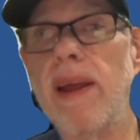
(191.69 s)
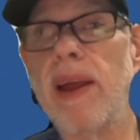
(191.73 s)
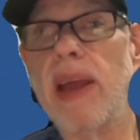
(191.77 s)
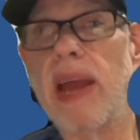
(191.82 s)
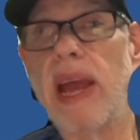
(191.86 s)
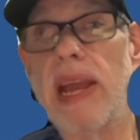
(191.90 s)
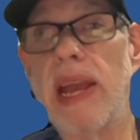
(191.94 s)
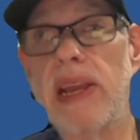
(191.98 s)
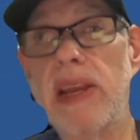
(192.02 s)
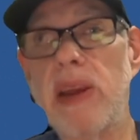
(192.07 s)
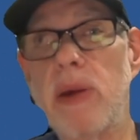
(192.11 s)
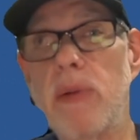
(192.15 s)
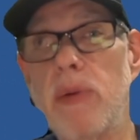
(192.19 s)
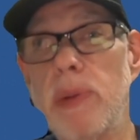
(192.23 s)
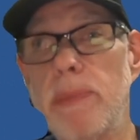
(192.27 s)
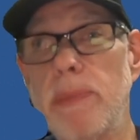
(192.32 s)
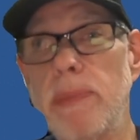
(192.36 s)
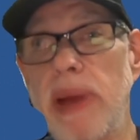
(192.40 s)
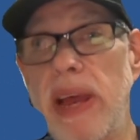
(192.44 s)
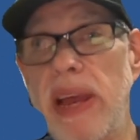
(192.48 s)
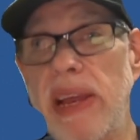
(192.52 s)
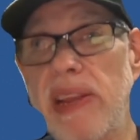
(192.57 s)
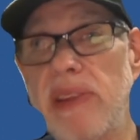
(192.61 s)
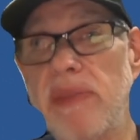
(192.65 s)
And going
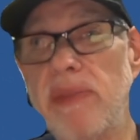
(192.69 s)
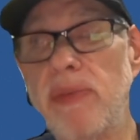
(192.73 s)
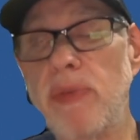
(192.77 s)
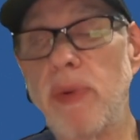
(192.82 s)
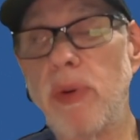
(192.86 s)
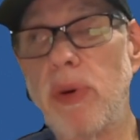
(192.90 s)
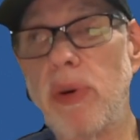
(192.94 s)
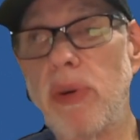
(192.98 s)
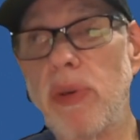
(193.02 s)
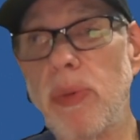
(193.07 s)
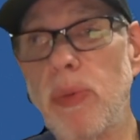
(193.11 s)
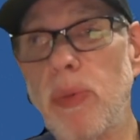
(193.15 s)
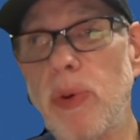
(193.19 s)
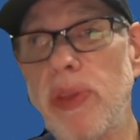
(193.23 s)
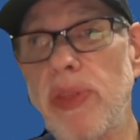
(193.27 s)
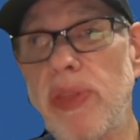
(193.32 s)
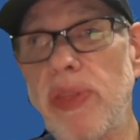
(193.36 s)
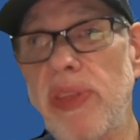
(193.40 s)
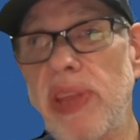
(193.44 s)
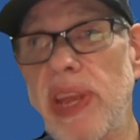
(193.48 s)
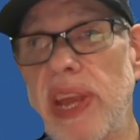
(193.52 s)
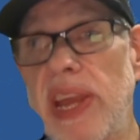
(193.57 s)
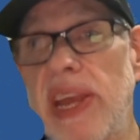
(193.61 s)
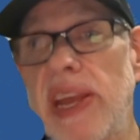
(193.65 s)
back and forth with
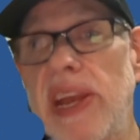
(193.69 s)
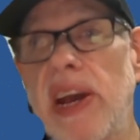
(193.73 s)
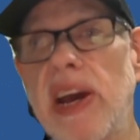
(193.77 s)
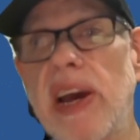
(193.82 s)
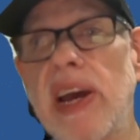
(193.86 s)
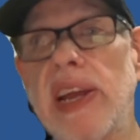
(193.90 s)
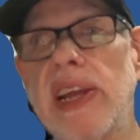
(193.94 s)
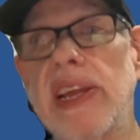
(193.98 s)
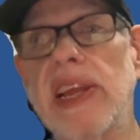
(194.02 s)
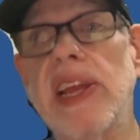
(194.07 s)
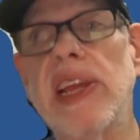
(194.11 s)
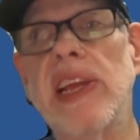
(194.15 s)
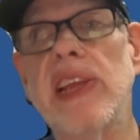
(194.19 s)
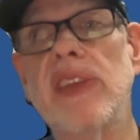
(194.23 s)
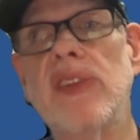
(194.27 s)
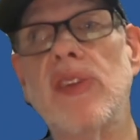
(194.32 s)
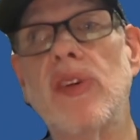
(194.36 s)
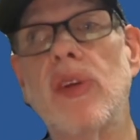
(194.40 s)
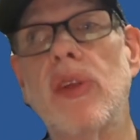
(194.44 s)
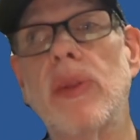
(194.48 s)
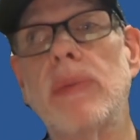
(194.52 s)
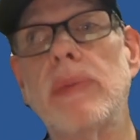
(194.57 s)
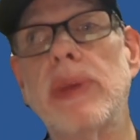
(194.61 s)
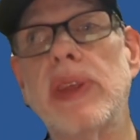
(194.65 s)
the AI, it
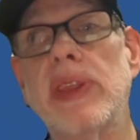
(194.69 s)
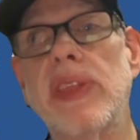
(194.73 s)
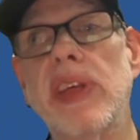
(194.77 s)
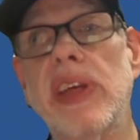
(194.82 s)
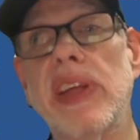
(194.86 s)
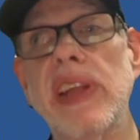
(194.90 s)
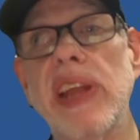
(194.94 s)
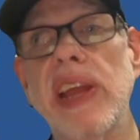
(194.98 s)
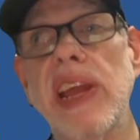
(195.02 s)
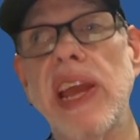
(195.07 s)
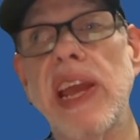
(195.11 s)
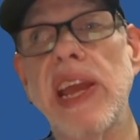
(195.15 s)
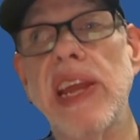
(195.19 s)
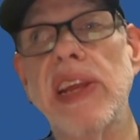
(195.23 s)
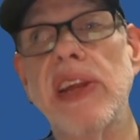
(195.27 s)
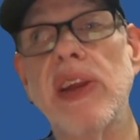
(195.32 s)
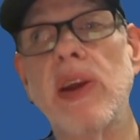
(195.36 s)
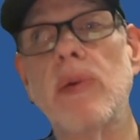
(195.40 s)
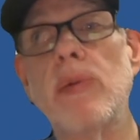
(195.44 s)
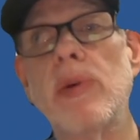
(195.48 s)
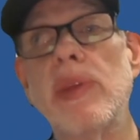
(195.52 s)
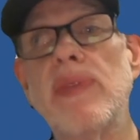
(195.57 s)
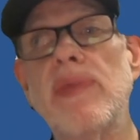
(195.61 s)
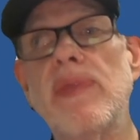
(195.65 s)
told me that, hey,
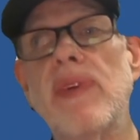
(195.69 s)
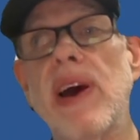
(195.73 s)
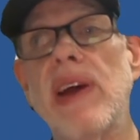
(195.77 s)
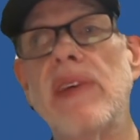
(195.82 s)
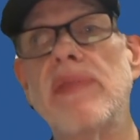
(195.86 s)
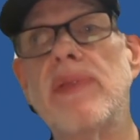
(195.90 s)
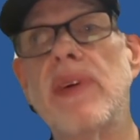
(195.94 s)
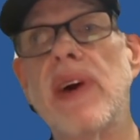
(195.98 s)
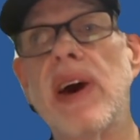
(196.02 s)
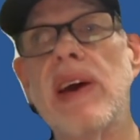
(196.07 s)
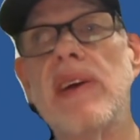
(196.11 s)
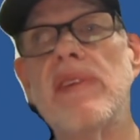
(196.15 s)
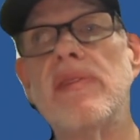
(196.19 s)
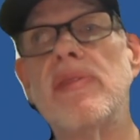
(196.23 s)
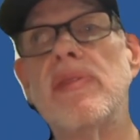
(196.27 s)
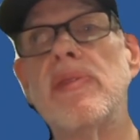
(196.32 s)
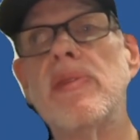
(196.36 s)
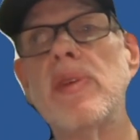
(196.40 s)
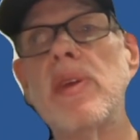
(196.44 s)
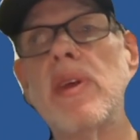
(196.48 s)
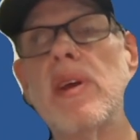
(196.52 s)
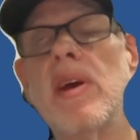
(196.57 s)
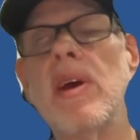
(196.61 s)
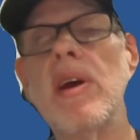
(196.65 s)
go with 55
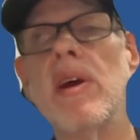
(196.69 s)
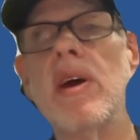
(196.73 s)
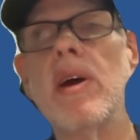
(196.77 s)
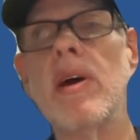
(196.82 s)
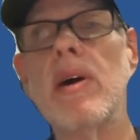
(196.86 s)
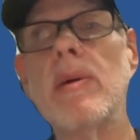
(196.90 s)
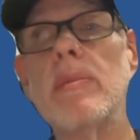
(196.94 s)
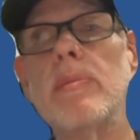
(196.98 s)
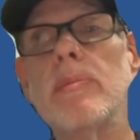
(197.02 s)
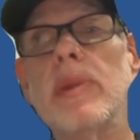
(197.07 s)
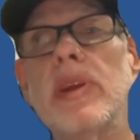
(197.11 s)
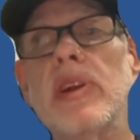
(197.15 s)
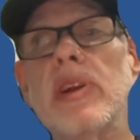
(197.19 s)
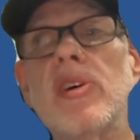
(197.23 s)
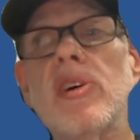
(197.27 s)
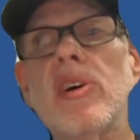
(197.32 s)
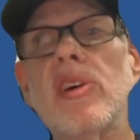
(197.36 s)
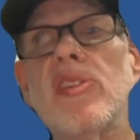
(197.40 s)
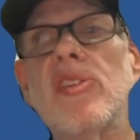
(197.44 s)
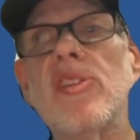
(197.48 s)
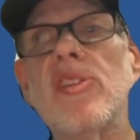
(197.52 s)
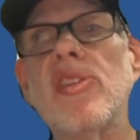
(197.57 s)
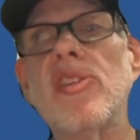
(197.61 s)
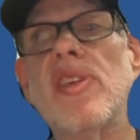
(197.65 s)

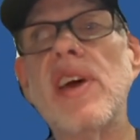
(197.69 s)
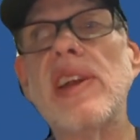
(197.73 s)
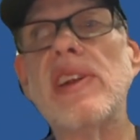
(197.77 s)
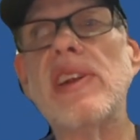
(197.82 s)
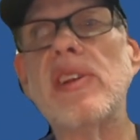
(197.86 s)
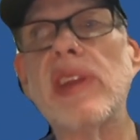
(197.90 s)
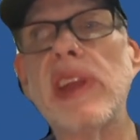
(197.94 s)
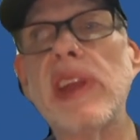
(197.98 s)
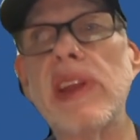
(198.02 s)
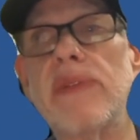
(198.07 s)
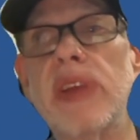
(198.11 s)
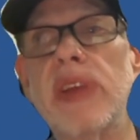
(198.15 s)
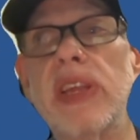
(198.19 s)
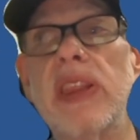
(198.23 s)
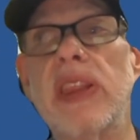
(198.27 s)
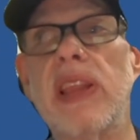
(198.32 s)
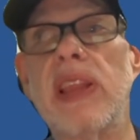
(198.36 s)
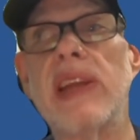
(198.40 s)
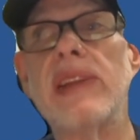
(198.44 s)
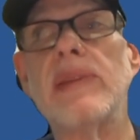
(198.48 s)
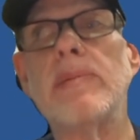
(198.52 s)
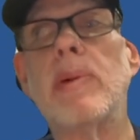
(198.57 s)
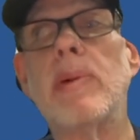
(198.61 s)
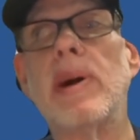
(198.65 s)
because that'll give it
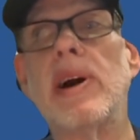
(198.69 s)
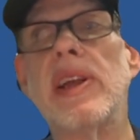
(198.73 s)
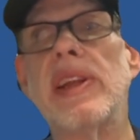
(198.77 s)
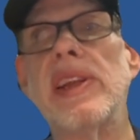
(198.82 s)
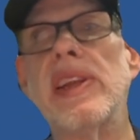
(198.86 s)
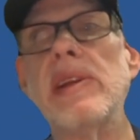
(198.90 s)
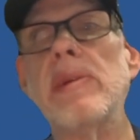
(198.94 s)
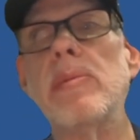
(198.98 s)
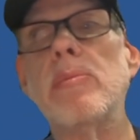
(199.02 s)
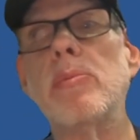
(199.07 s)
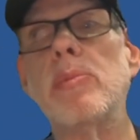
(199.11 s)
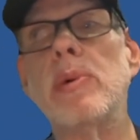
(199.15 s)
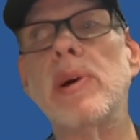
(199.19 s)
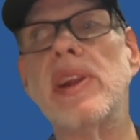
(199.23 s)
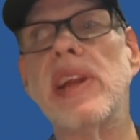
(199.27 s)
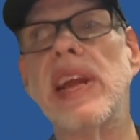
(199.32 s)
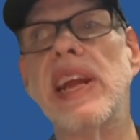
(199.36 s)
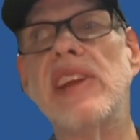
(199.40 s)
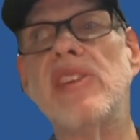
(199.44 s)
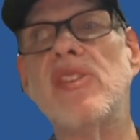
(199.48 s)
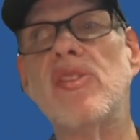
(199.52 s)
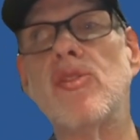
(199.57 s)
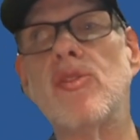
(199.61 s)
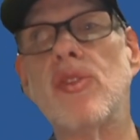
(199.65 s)
light body but
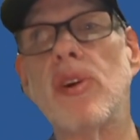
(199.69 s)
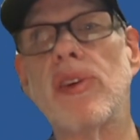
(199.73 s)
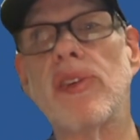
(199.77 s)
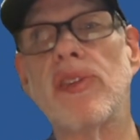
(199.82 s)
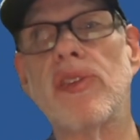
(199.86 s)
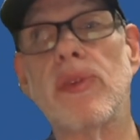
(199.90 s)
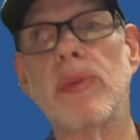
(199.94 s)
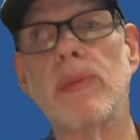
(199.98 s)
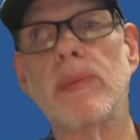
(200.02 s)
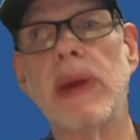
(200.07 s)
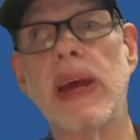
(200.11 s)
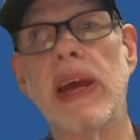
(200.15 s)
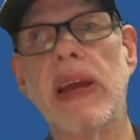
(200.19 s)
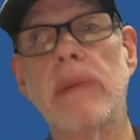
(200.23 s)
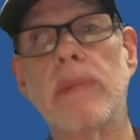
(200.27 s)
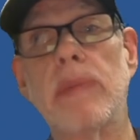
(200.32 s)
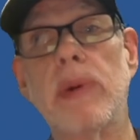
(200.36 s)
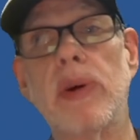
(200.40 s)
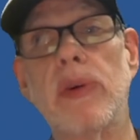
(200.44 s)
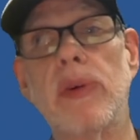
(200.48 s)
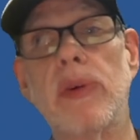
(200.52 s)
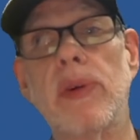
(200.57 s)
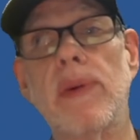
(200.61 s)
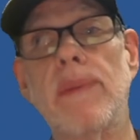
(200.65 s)
a structured
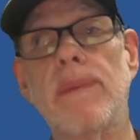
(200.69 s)
backbone.